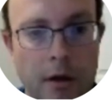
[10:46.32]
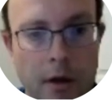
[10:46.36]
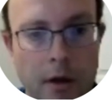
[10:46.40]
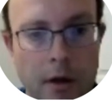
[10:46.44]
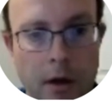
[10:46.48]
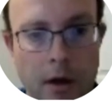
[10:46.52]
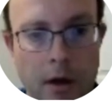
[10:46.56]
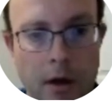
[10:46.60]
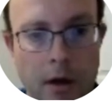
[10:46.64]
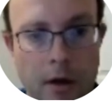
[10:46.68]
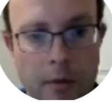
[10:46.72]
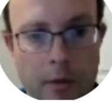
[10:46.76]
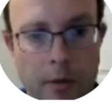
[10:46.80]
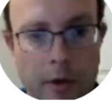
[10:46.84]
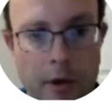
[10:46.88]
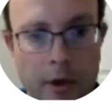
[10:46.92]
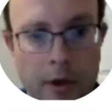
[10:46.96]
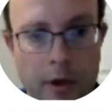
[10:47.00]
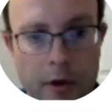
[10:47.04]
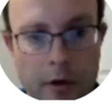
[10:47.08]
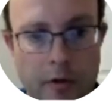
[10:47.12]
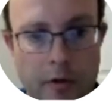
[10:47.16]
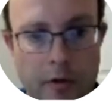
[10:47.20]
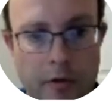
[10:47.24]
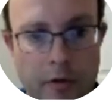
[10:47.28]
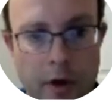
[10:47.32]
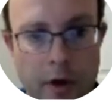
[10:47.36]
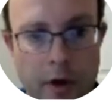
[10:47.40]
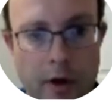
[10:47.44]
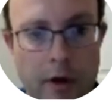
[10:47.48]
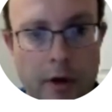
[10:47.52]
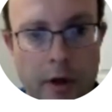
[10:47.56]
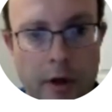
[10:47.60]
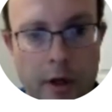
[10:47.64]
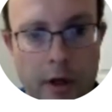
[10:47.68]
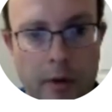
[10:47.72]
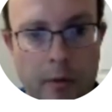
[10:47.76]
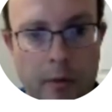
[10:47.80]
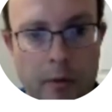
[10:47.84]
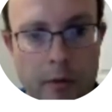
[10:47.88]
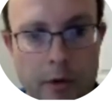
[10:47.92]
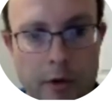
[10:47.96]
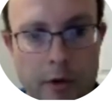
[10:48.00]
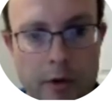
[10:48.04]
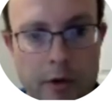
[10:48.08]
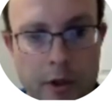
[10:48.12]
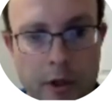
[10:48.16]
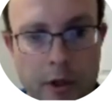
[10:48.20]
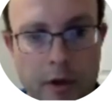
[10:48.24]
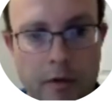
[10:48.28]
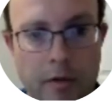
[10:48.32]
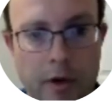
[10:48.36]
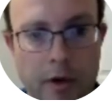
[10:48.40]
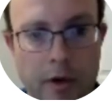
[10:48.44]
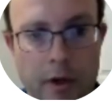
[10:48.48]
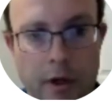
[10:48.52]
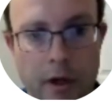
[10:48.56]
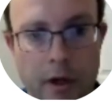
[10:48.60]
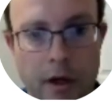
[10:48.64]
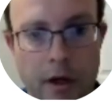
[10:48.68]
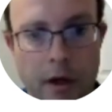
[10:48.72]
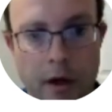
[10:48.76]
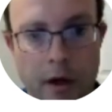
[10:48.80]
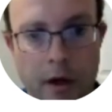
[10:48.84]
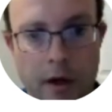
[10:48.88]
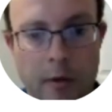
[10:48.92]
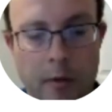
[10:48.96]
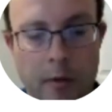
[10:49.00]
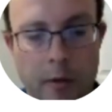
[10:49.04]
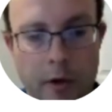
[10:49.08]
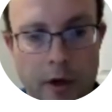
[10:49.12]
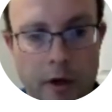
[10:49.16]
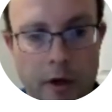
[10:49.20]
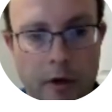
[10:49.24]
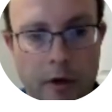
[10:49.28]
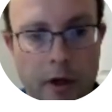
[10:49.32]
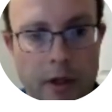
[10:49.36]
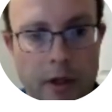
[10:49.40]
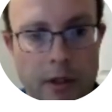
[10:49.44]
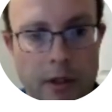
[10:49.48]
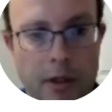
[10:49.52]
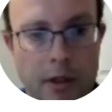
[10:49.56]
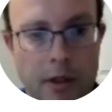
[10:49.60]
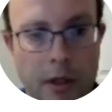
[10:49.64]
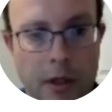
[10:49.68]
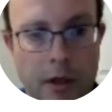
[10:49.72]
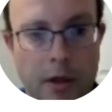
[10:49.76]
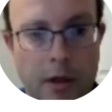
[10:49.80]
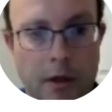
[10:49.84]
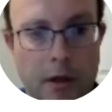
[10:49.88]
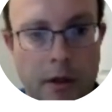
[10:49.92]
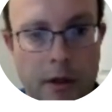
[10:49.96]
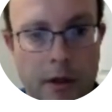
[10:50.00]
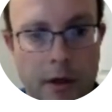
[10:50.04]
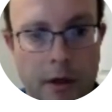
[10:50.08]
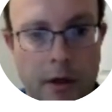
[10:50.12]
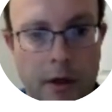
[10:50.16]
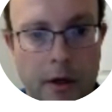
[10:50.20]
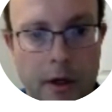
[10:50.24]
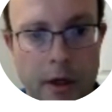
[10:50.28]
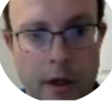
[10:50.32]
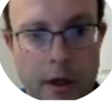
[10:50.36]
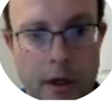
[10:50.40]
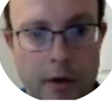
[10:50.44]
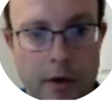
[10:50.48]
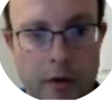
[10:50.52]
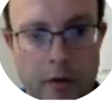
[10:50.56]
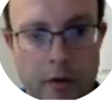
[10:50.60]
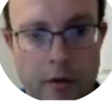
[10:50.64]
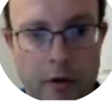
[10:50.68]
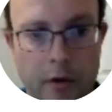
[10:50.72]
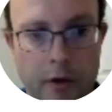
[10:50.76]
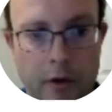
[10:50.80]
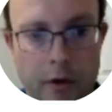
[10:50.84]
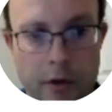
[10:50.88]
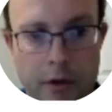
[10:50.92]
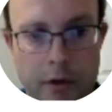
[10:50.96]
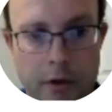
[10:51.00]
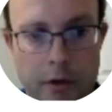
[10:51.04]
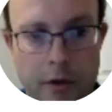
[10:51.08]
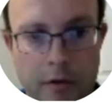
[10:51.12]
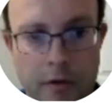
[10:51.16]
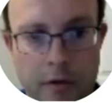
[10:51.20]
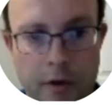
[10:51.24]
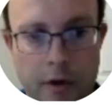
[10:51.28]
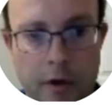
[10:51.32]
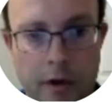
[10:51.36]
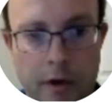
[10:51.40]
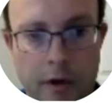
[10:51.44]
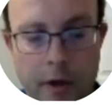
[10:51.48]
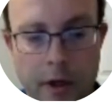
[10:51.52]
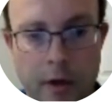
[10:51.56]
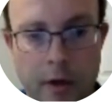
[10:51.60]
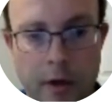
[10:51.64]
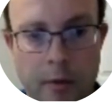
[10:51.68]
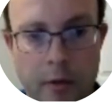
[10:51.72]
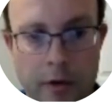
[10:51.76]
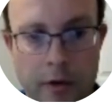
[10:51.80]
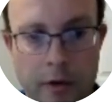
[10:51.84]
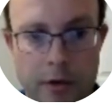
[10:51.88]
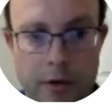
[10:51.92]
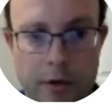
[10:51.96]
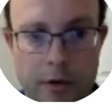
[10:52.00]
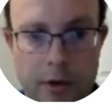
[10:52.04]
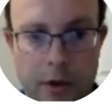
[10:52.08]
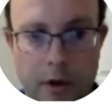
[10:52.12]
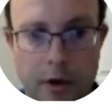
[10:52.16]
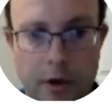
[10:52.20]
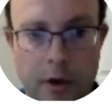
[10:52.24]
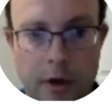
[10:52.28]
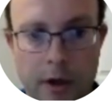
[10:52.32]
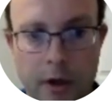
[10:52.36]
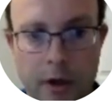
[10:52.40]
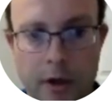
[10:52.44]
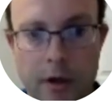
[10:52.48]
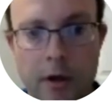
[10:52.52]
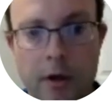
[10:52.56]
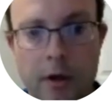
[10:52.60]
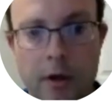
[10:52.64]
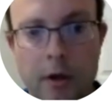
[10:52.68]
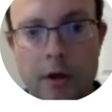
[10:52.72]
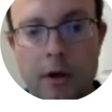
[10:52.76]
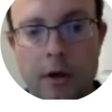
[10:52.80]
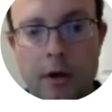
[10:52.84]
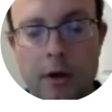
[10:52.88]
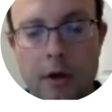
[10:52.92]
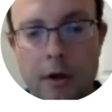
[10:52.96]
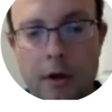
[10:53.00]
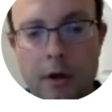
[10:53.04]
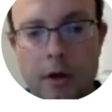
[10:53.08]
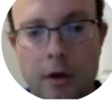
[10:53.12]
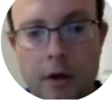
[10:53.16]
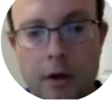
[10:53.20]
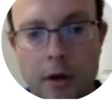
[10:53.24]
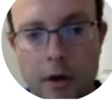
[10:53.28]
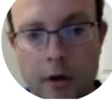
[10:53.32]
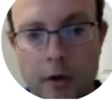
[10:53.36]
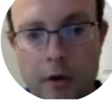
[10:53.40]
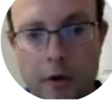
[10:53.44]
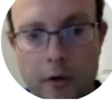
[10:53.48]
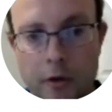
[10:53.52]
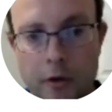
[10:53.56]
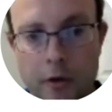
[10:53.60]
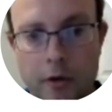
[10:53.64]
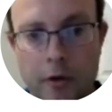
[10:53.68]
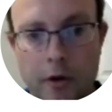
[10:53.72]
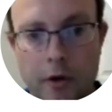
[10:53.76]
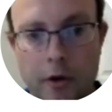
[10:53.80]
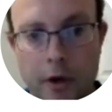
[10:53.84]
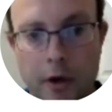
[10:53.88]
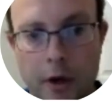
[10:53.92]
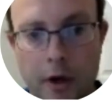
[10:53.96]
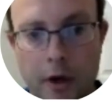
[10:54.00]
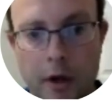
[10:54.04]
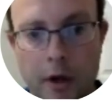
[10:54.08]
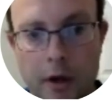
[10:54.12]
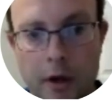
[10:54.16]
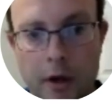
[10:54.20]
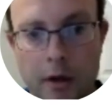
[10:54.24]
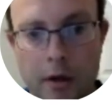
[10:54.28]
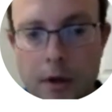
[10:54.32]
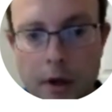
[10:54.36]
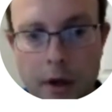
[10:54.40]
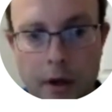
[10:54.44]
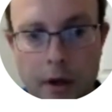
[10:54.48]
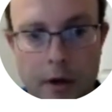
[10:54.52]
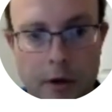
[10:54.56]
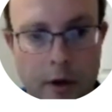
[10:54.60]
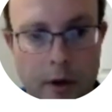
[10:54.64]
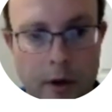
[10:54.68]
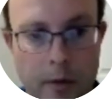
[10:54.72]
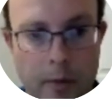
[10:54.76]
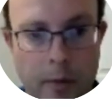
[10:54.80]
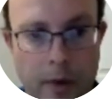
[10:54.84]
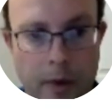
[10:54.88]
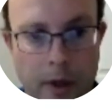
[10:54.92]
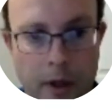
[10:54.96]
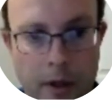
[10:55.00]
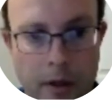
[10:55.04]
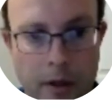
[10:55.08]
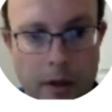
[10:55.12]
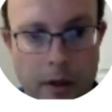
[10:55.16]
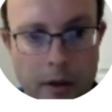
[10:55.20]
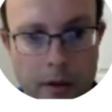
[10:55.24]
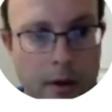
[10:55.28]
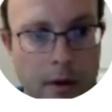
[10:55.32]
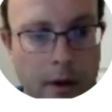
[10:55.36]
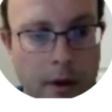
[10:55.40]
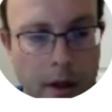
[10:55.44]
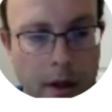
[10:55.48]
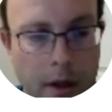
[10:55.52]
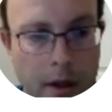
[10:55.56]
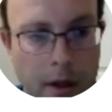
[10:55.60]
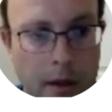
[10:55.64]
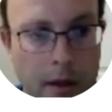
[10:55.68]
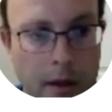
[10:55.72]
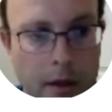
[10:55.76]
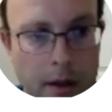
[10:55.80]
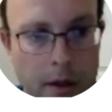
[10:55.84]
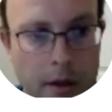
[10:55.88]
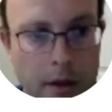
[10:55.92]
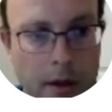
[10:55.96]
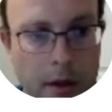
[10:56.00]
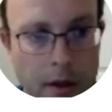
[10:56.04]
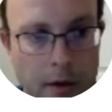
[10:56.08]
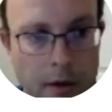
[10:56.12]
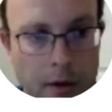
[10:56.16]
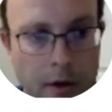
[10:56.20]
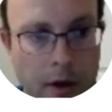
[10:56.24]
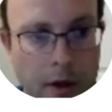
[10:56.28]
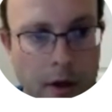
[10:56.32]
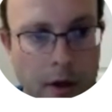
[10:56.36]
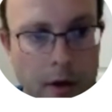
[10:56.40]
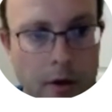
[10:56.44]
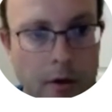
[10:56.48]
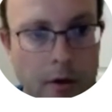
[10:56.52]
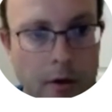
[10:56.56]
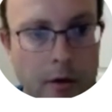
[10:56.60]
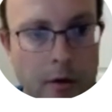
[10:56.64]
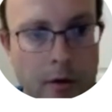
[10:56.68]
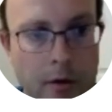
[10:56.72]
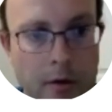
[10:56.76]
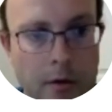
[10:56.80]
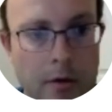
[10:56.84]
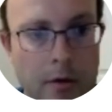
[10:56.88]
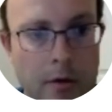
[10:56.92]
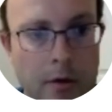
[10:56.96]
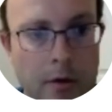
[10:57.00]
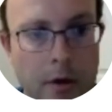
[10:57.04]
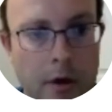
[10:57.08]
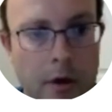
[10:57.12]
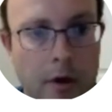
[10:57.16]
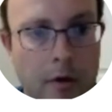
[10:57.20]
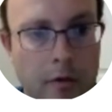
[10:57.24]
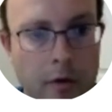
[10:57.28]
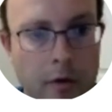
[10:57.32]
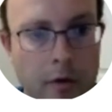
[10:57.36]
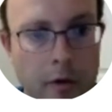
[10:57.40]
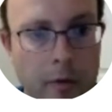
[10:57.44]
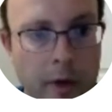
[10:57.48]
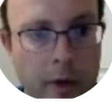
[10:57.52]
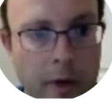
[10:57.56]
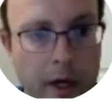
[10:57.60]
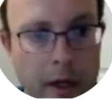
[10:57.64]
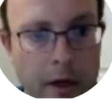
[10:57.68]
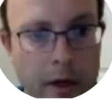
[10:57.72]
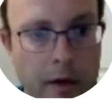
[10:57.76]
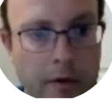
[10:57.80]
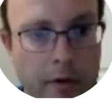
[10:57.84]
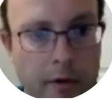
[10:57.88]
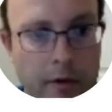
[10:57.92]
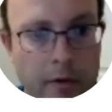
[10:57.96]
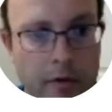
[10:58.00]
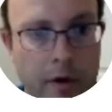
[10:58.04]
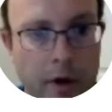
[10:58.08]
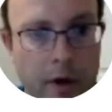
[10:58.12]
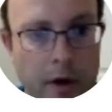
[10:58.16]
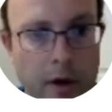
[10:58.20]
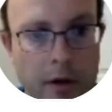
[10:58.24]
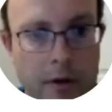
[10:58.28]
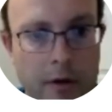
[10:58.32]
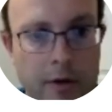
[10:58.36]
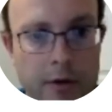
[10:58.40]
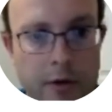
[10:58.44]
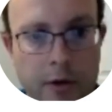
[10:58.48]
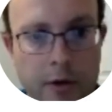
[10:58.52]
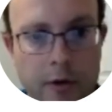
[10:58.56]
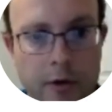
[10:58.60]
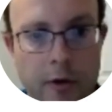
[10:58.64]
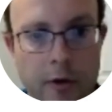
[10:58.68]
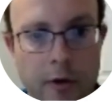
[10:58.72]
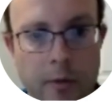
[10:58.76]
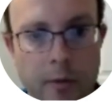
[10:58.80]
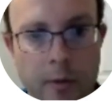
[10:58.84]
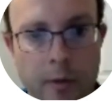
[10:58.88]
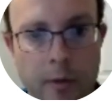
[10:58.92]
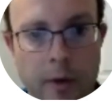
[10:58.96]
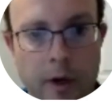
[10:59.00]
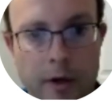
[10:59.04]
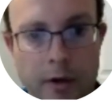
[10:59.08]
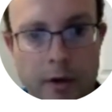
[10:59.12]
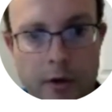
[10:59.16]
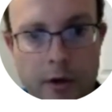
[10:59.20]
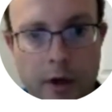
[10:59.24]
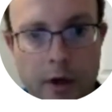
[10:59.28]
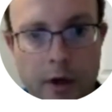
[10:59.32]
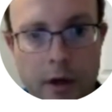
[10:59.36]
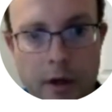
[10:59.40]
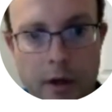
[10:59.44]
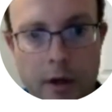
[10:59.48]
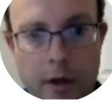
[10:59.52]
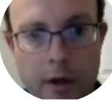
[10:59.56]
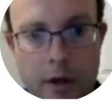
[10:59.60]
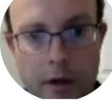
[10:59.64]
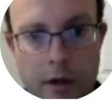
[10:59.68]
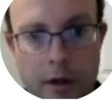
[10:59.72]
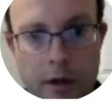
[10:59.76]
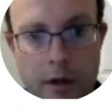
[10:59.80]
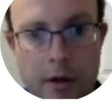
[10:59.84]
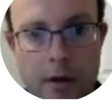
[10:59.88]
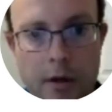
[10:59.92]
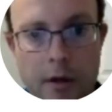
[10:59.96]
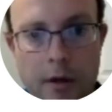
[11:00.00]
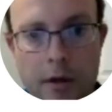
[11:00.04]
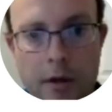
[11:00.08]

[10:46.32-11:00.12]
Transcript: And then your file name, cv.imread grayscale. In our case, of course, our file name was starry_night.jpg. And they say, no, format of the file is determined by its content.